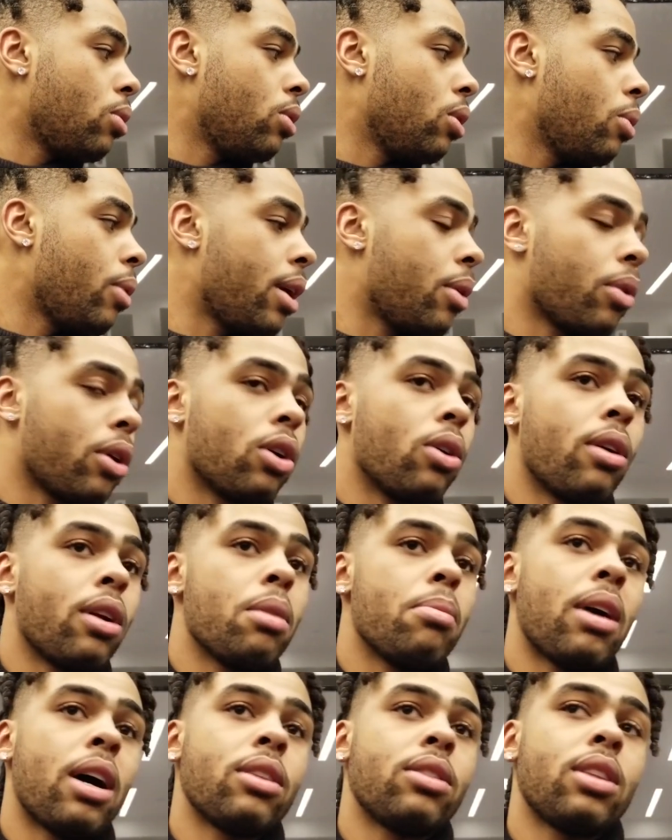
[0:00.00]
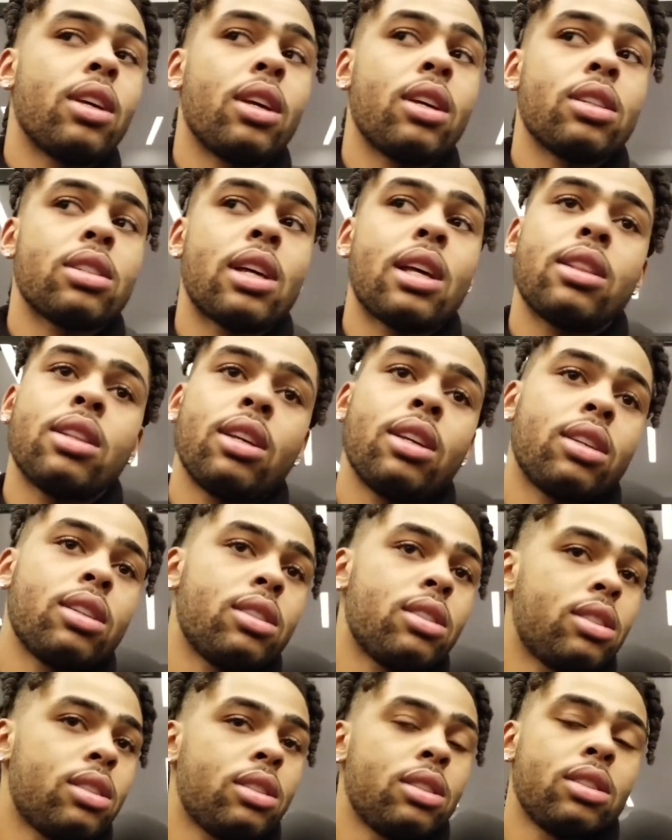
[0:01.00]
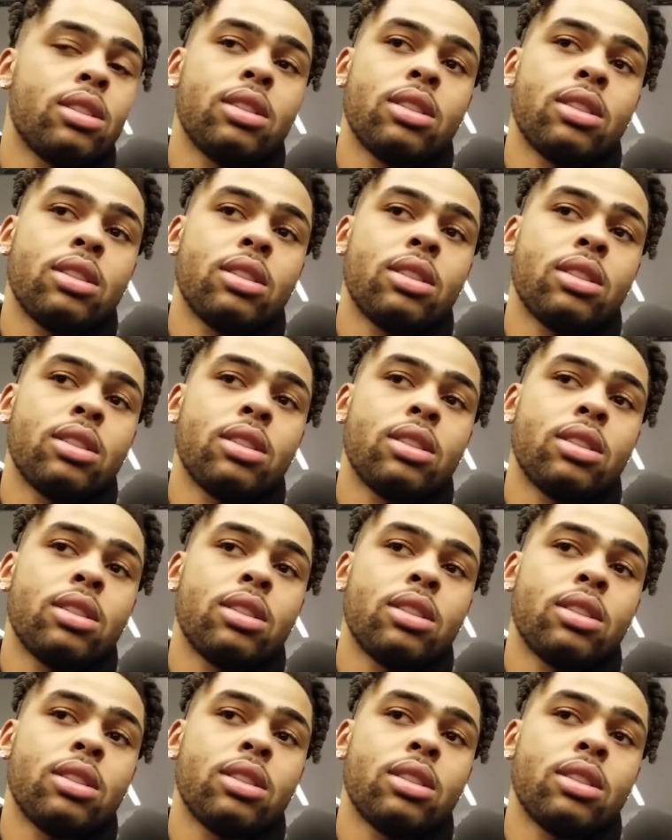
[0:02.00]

the way we're going about things, I think it's